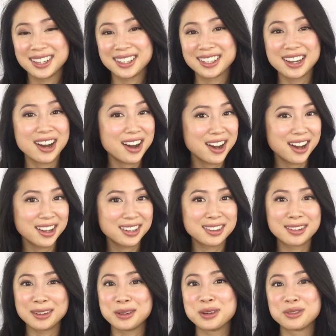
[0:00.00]
God,
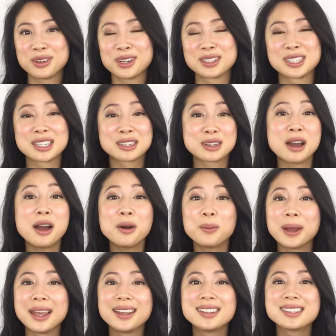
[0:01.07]
the universe, does not
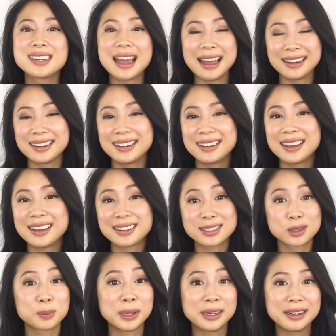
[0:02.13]
waste any
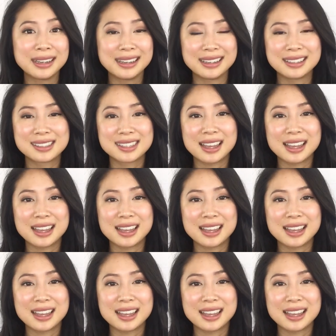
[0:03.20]
experience,